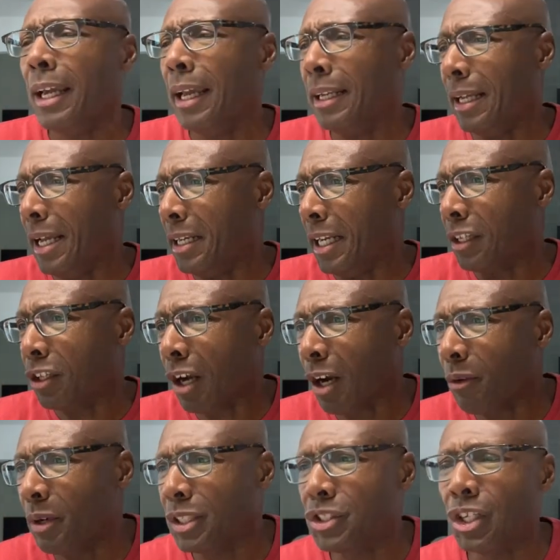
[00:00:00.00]
and
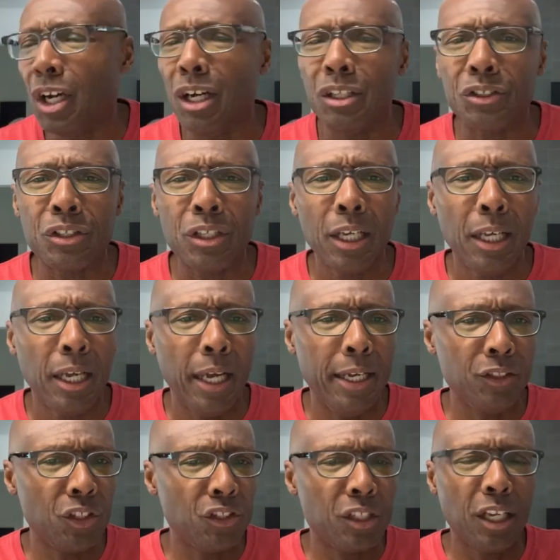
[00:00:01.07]
encourage us and
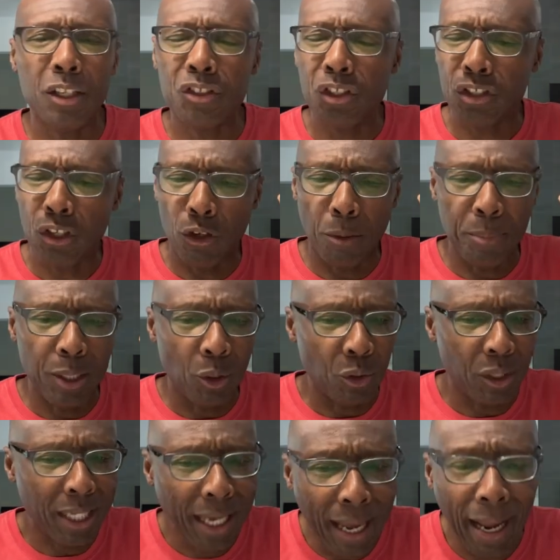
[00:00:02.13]
just tell us it's going to be
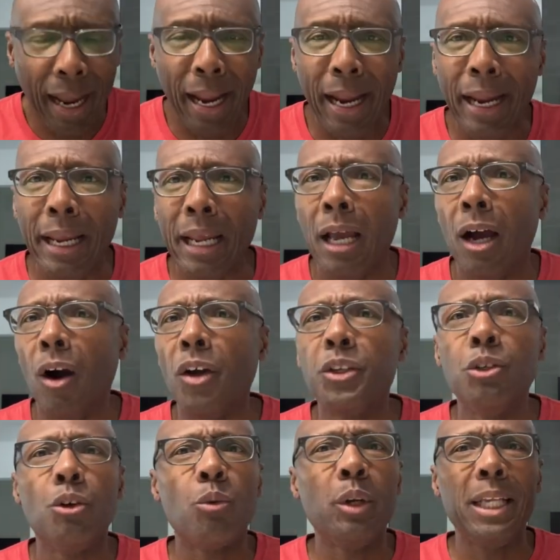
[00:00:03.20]
okay.
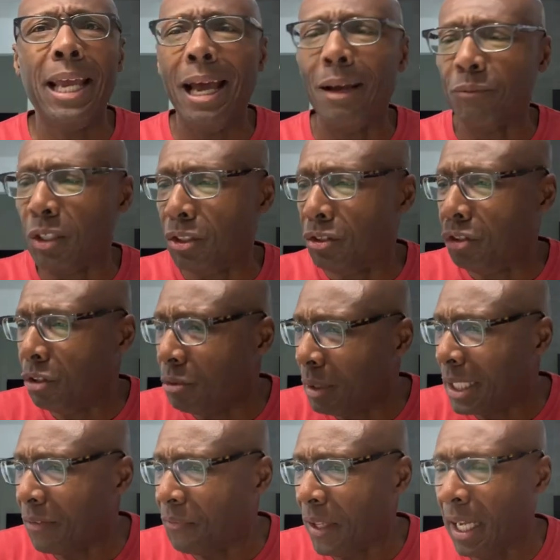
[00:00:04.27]
You don't really have to do
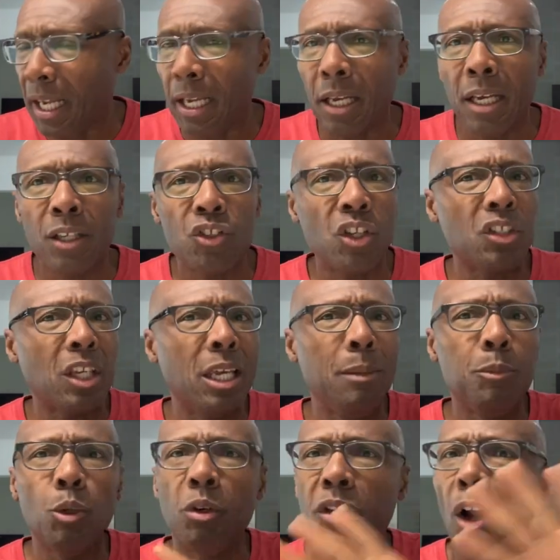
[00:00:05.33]
anything. Just keep
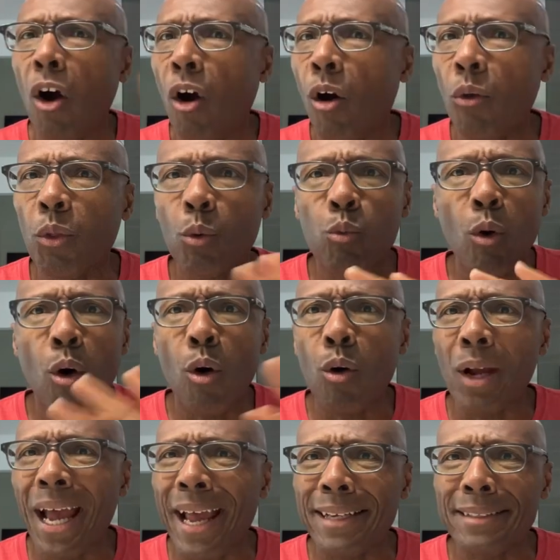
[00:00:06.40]
doing all the
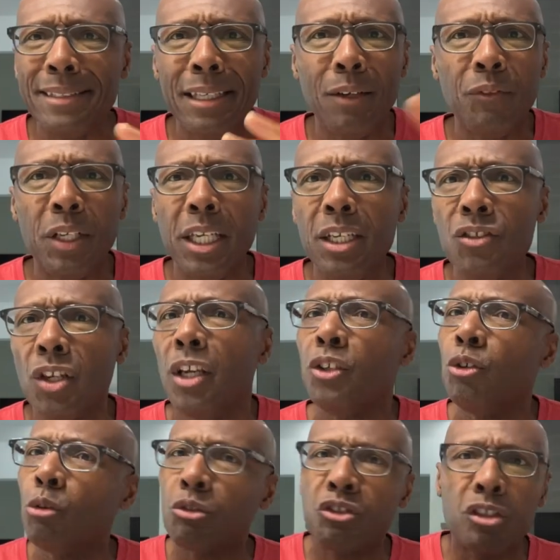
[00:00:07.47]
wrong activities.
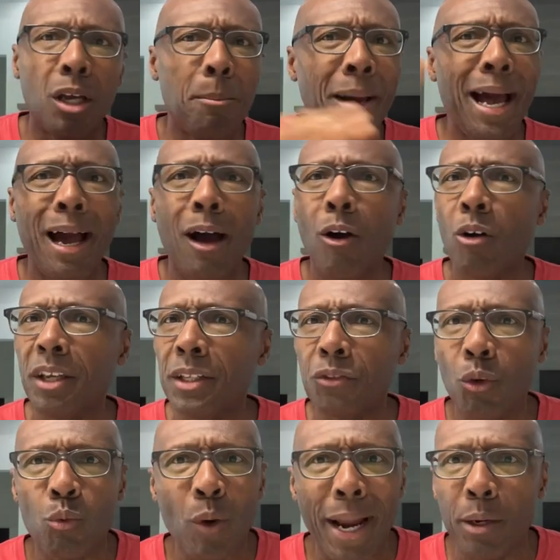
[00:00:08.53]
You'll somehow get
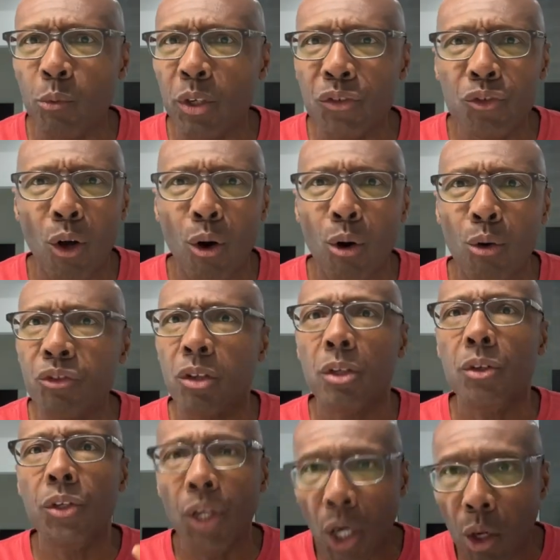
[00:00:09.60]
the right results.
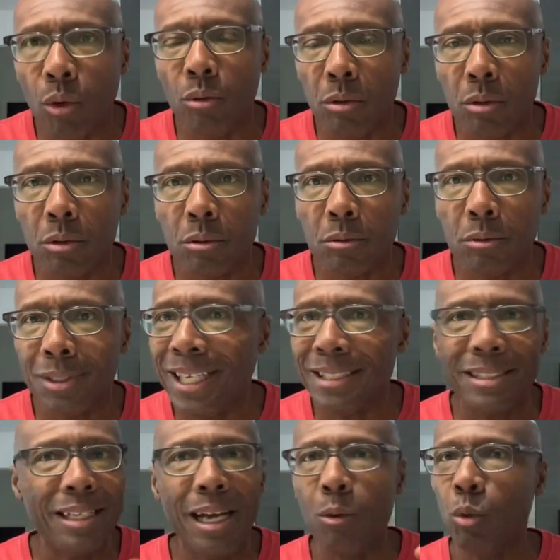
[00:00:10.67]
No,
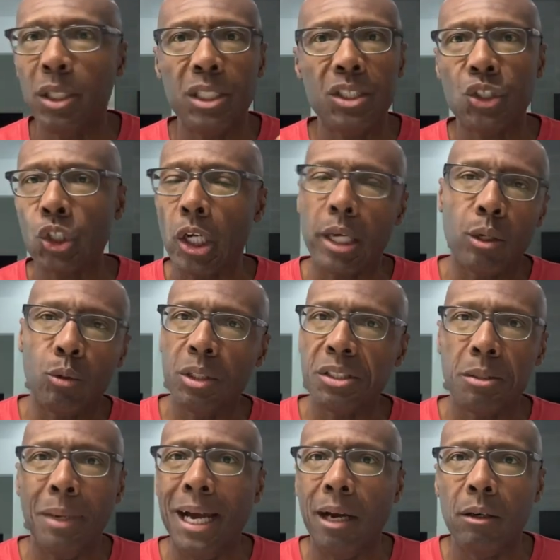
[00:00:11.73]
that's not what this channel is
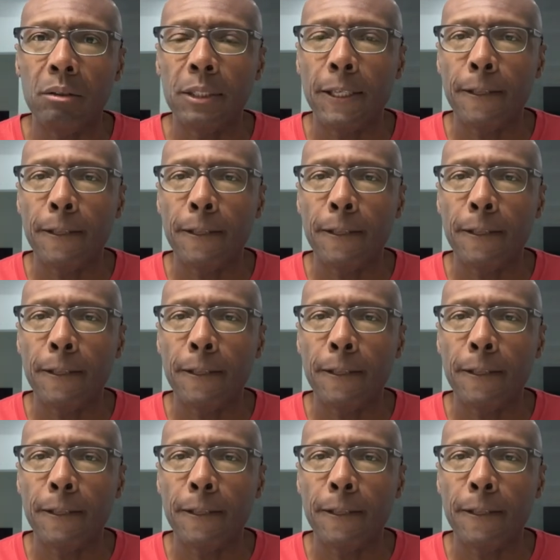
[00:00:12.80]
about.